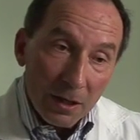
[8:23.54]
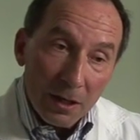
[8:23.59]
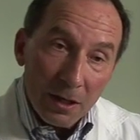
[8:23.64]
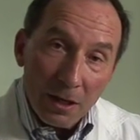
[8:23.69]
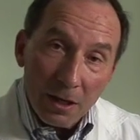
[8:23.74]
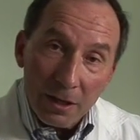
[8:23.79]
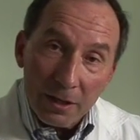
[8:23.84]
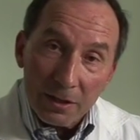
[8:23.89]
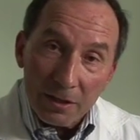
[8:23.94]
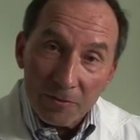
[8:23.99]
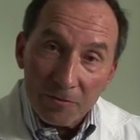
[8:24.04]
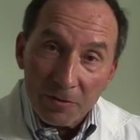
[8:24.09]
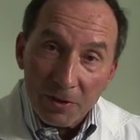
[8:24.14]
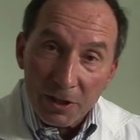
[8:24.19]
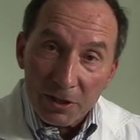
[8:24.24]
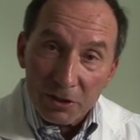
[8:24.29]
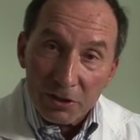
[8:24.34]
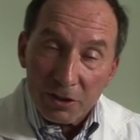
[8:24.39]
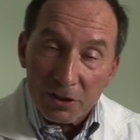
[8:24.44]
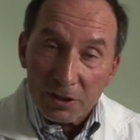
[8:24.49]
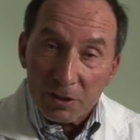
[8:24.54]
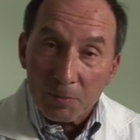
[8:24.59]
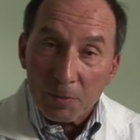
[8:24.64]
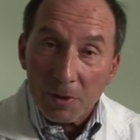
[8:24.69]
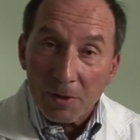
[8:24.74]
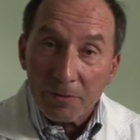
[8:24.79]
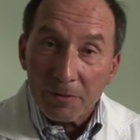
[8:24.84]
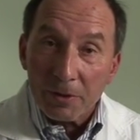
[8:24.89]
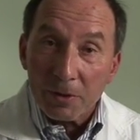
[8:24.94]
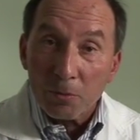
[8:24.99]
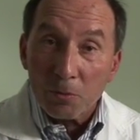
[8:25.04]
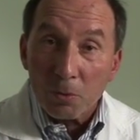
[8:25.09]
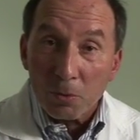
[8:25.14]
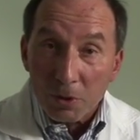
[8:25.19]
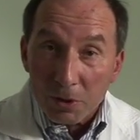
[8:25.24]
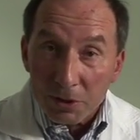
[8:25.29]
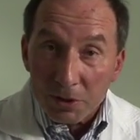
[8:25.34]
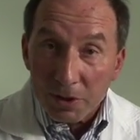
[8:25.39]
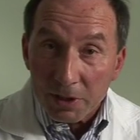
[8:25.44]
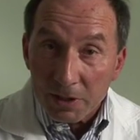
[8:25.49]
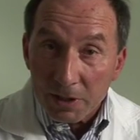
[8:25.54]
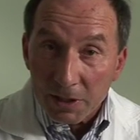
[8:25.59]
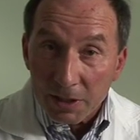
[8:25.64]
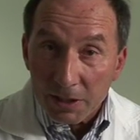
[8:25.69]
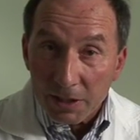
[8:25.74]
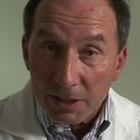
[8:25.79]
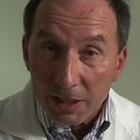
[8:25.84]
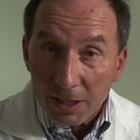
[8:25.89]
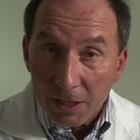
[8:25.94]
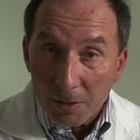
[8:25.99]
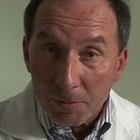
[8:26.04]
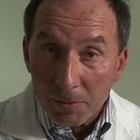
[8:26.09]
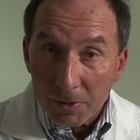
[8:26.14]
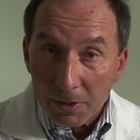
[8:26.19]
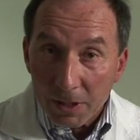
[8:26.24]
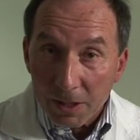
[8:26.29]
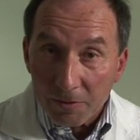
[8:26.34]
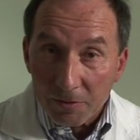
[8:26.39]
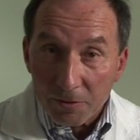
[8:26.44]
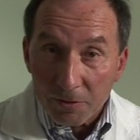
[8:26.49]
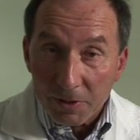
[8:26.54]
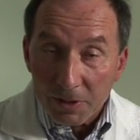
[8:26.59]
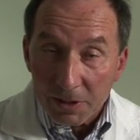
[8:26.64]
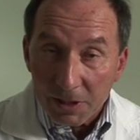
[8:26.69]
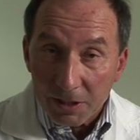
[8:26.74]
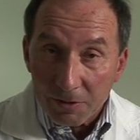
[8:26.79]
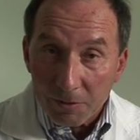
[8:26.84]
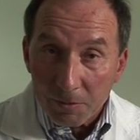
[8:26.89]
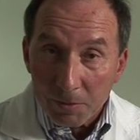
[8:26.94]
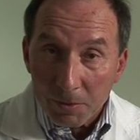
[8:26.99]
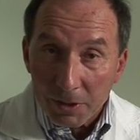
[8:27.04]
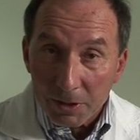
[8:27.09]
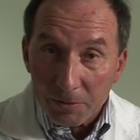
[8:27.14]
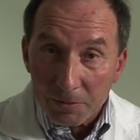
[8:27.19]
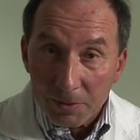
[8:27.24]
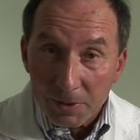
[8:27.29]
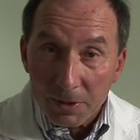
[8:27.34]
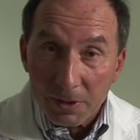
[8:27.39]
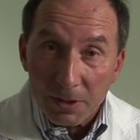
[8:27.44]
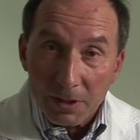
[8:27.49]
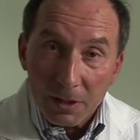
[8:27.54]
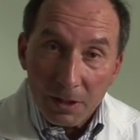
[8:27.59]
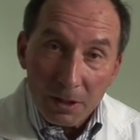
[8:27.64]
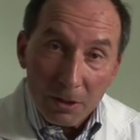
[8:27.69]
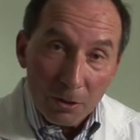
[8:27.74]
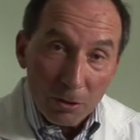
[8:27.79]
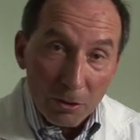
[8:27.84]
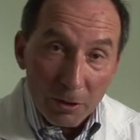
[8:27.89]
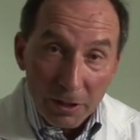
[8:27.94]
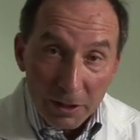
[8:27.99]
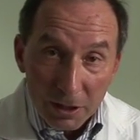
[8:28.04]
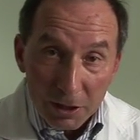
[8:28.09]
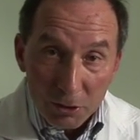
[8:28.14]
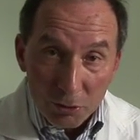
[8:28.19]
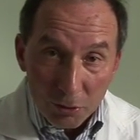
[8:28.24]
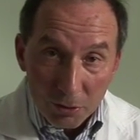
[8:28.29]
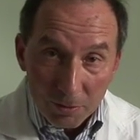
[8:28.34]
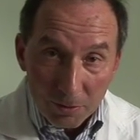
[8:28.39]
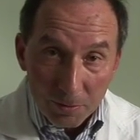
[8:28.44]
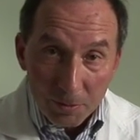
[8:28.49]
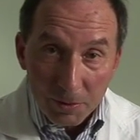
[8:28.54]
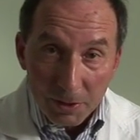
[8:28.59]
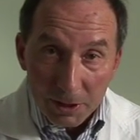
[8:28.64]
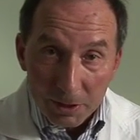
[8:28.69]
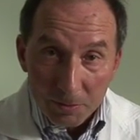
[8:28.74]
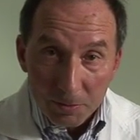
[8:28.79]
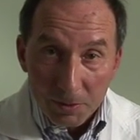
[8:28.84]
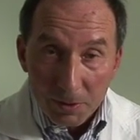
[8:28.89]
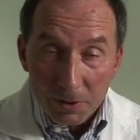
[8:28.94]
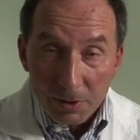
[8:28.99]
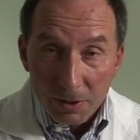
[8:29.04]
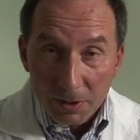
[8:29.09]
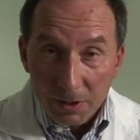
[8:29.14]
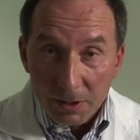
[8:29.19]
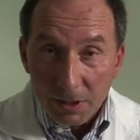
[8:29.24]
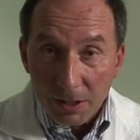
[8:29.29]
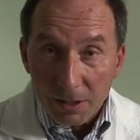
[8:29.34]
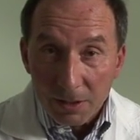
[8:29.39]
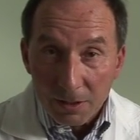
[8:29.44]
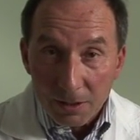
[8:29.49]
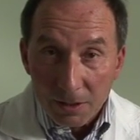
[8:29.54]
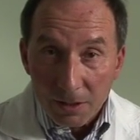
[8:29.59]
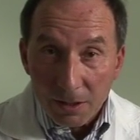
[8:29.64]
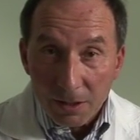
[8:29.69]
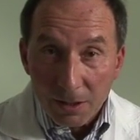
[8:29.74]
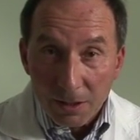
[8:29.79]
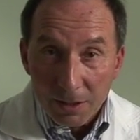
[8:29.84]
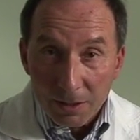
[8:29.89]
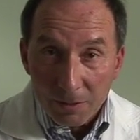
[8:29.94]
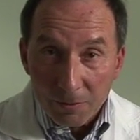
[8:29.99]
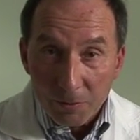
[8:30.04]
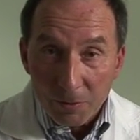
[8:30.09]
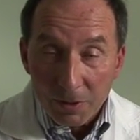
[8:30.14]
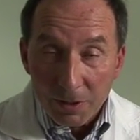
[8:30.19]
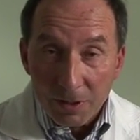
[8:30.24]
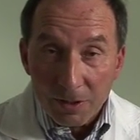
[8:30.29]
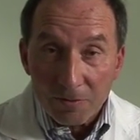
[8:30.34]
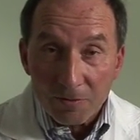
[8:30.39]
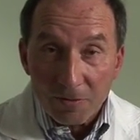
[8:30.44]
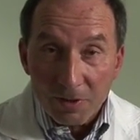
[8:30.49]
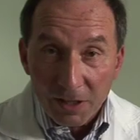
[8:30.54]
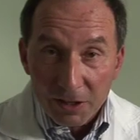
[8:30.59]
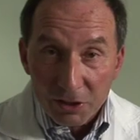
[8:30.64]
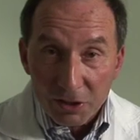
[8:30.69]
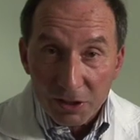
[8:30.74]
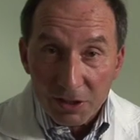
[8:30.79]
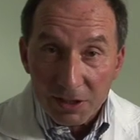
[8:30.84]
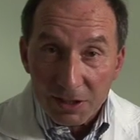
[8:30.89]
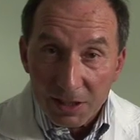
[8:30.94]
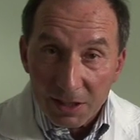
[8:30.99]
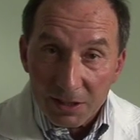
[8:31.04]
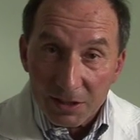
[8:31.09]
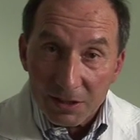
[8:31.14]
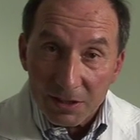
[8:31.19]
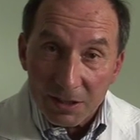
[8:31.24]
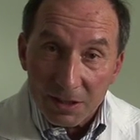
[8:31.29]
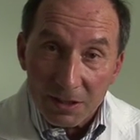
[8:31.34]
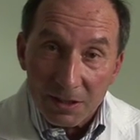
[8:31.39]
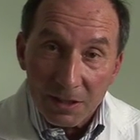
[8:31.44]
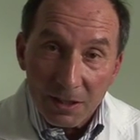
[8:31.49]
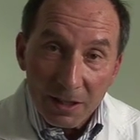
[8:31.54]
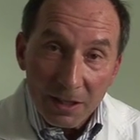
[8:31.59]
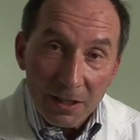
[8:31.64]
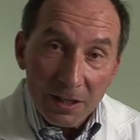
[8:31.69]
An infection is probably the worst thing that can happen after a knee replacement or any joint replacement, and when infection sets in,